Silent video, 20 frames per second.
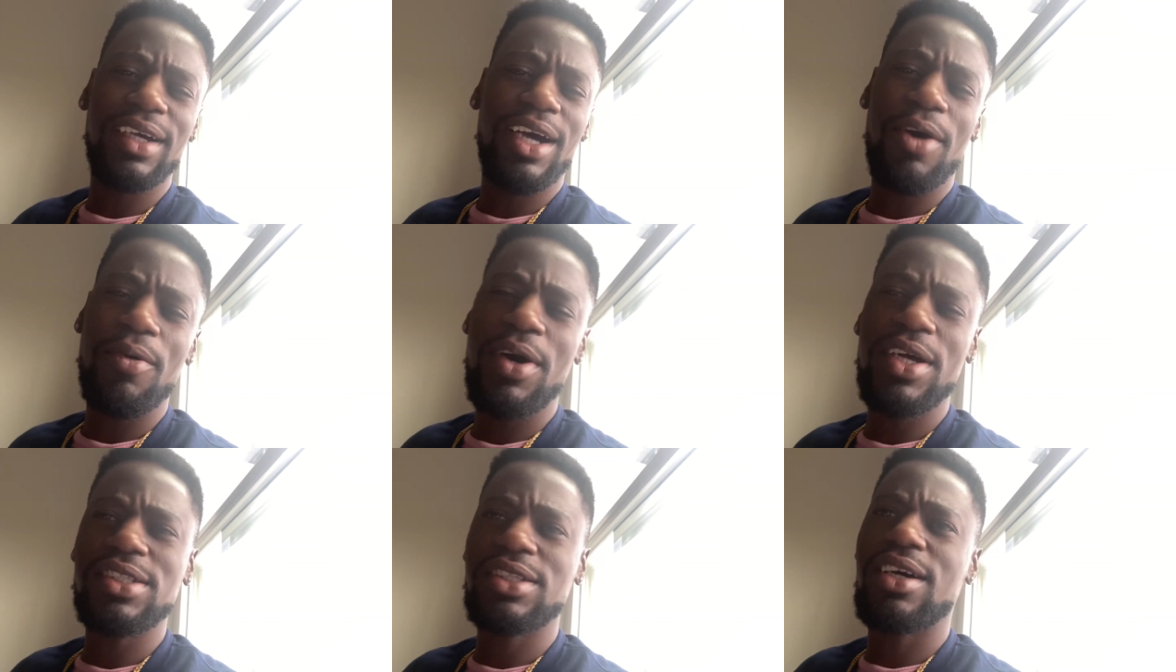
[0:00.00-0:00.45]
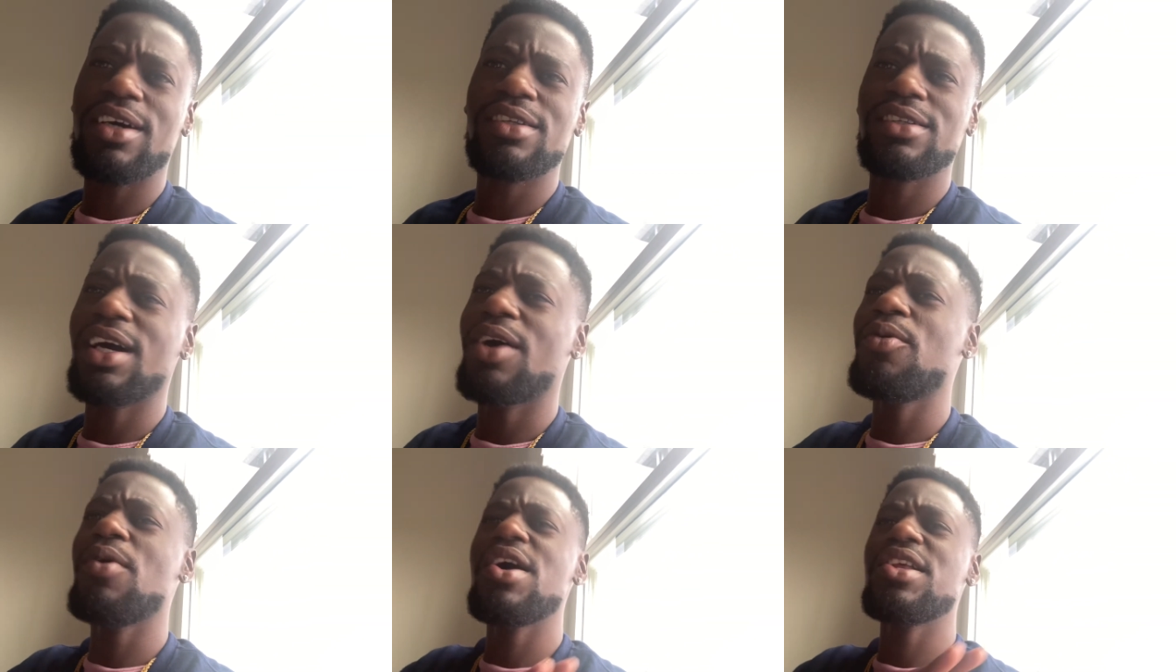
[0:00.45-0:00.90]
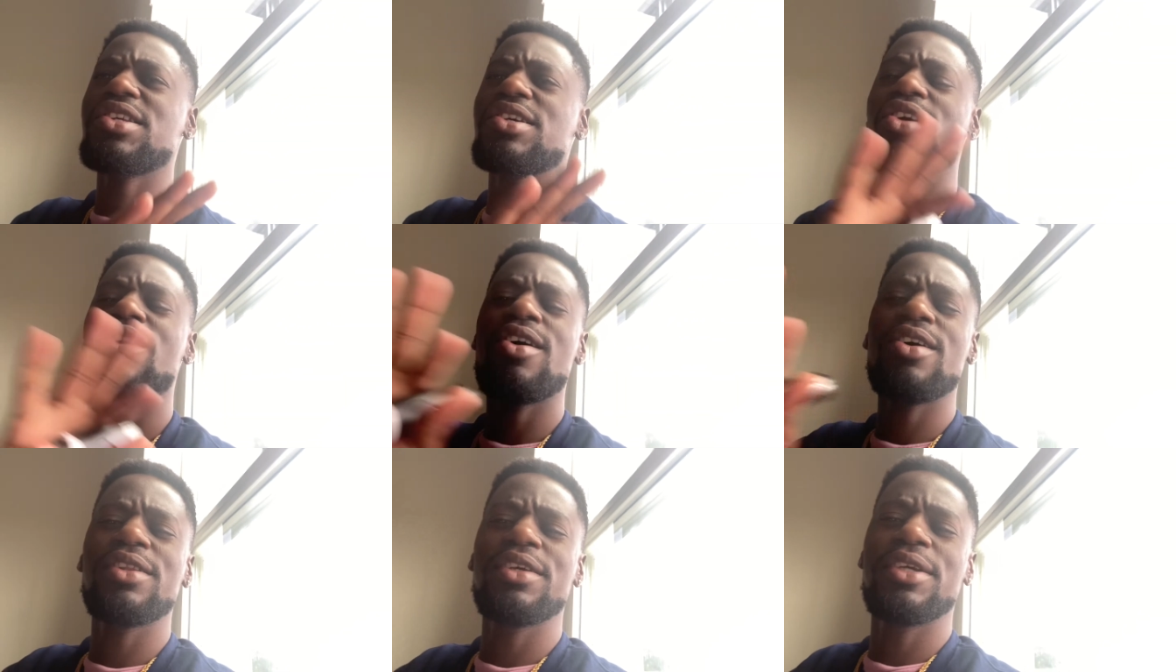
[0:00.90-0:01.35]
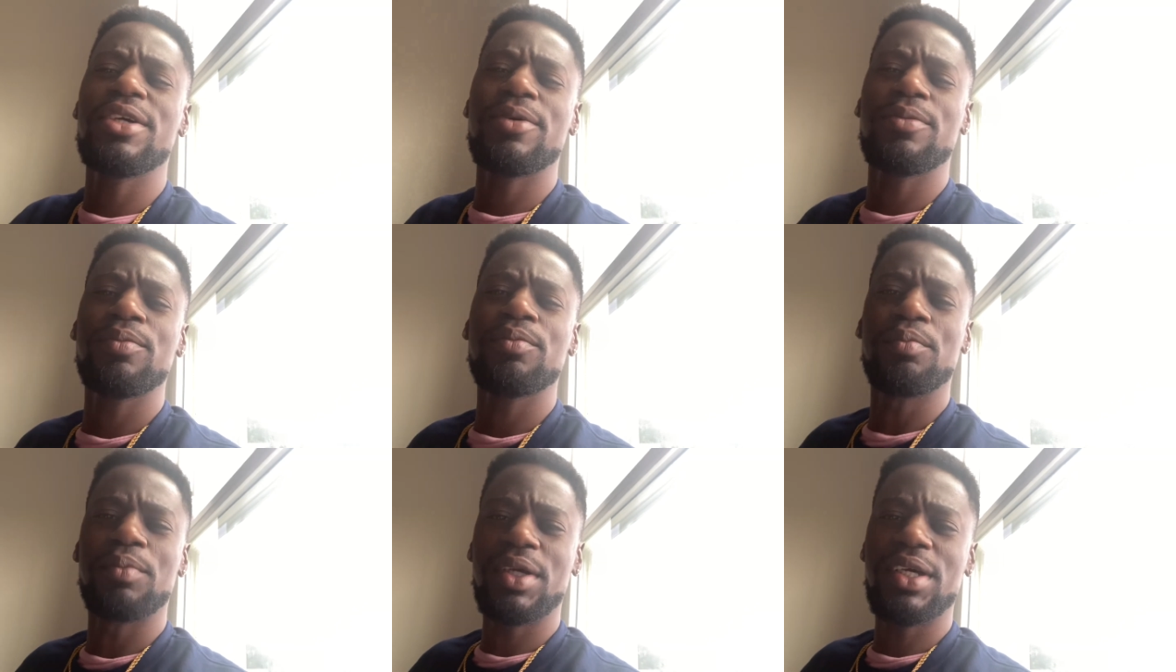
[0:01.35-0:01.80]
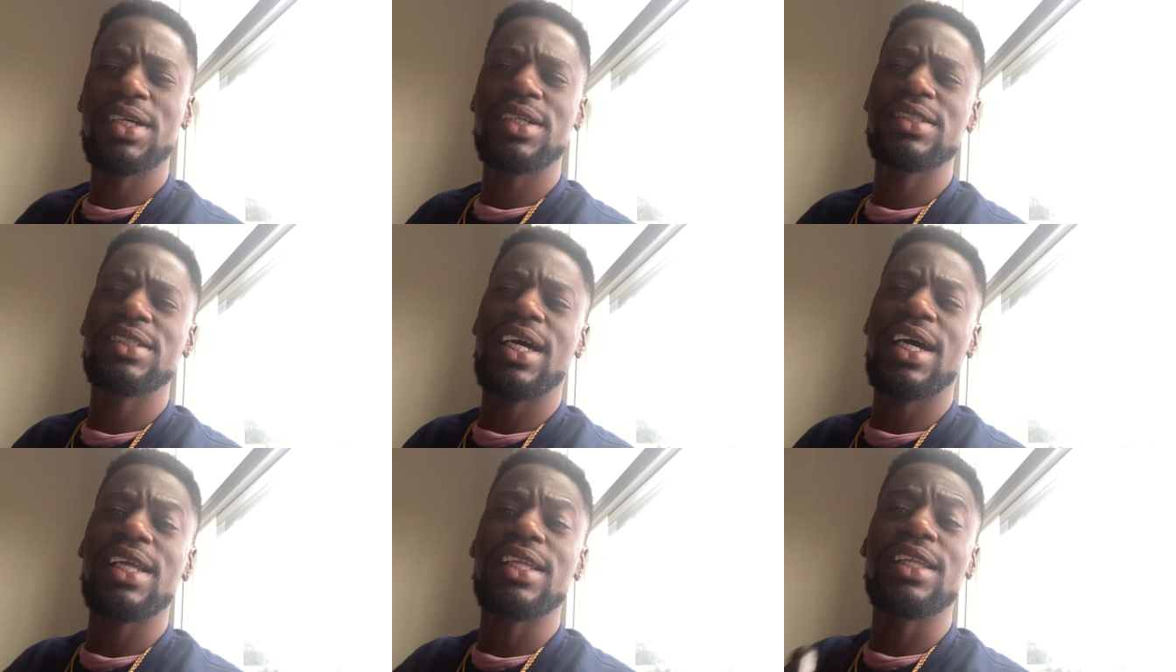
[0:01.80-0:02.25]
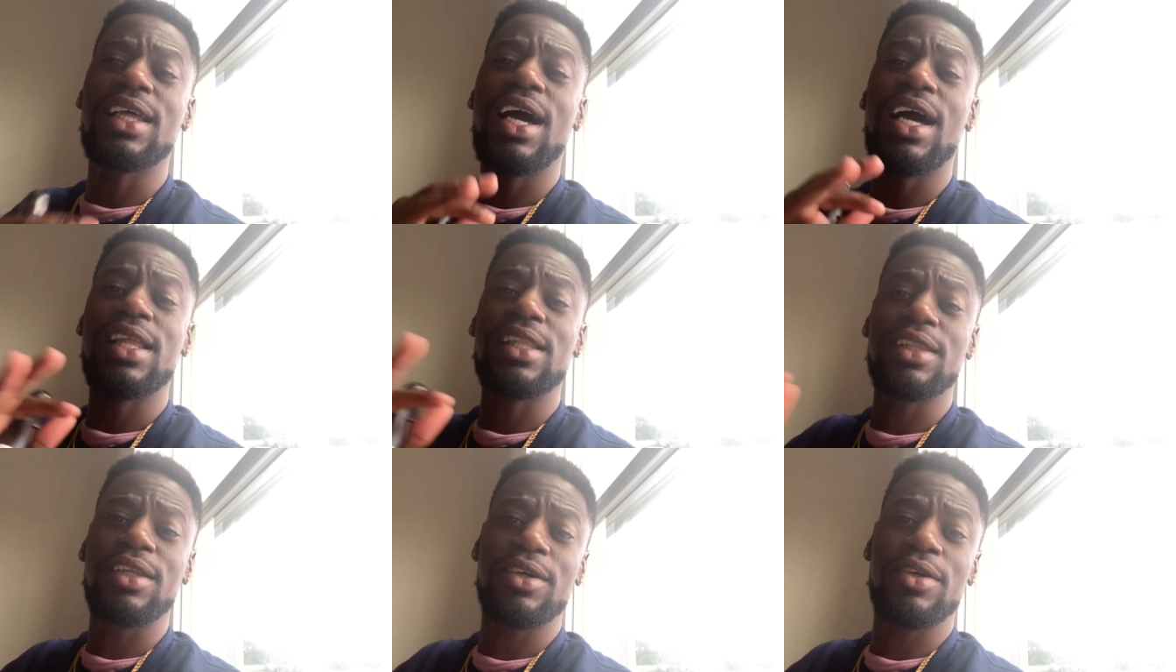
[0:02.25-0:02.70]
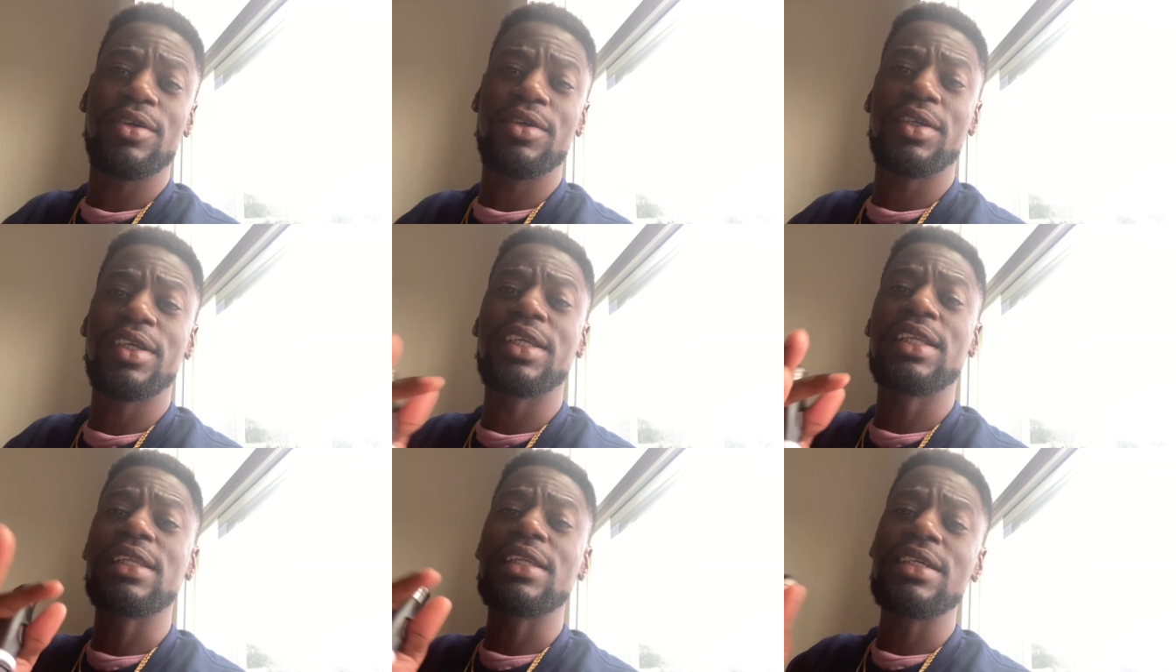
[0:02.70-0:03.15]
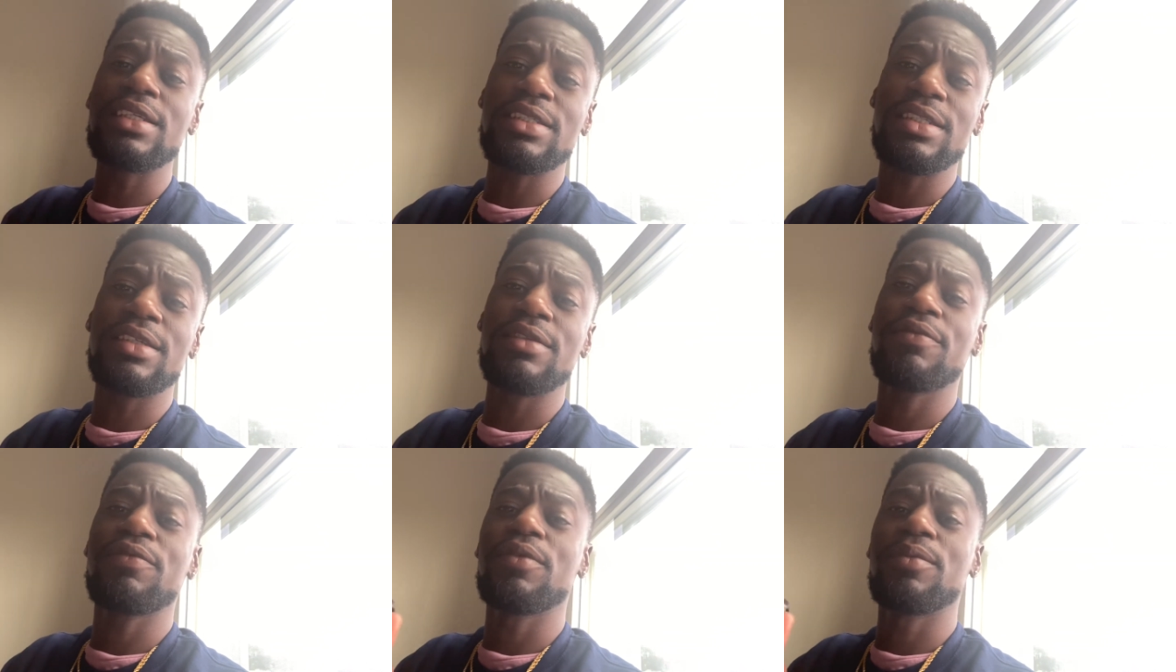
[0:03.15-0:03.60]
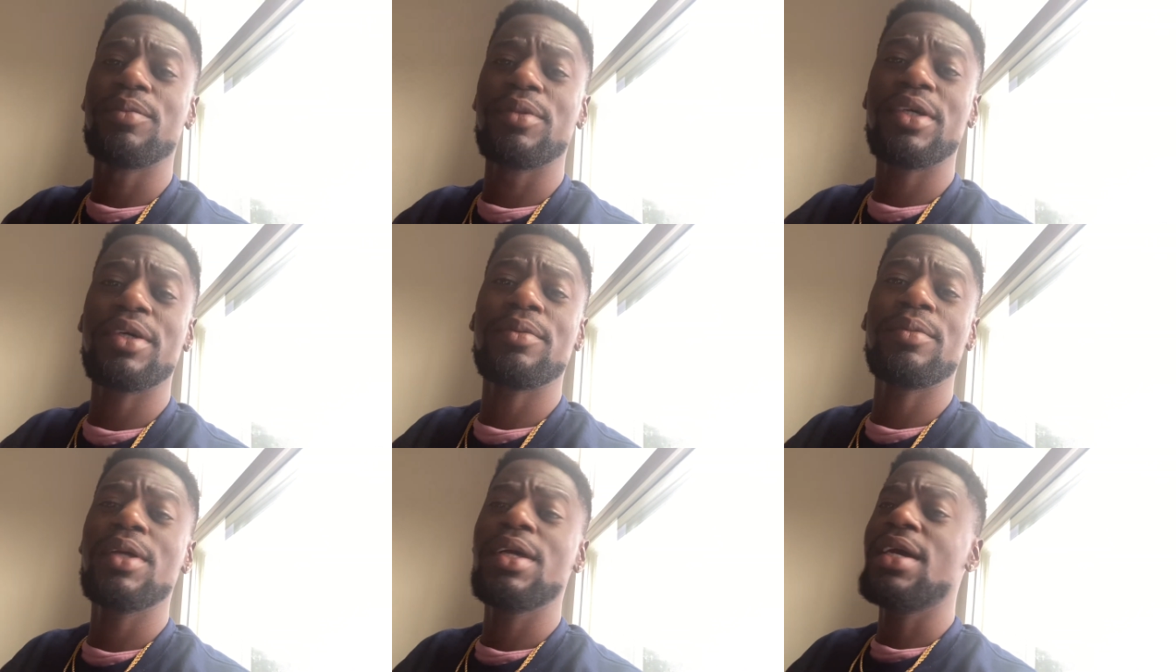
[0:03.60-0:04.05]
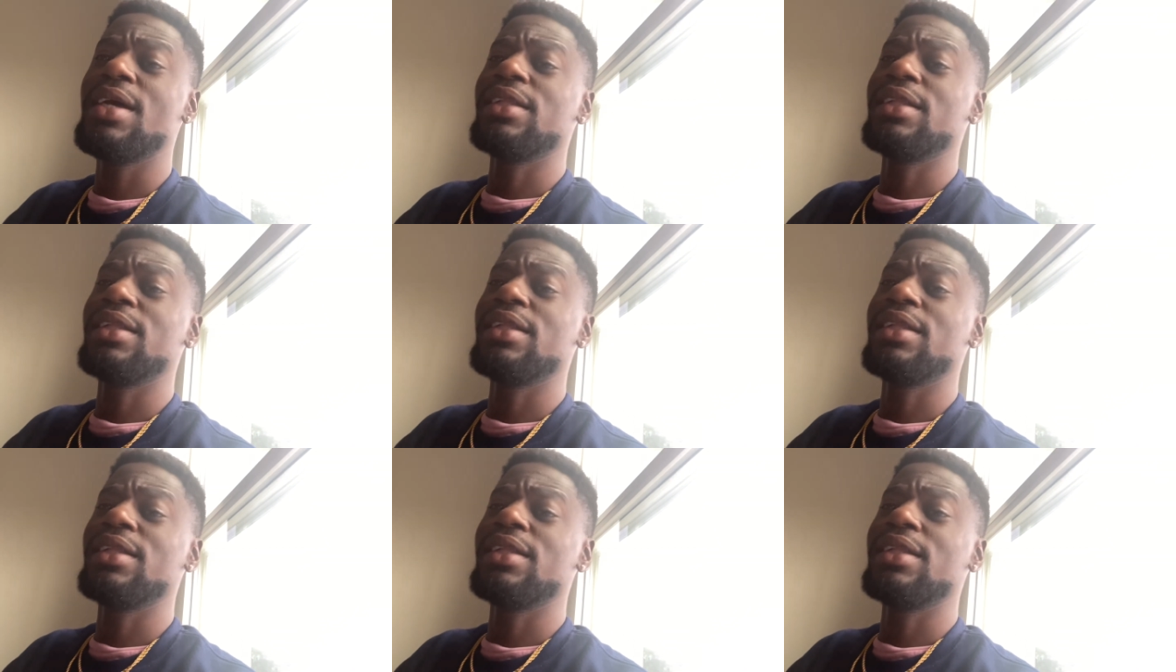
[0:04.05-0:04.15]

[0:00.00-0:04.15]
I watch all of them because I learn and listen from them.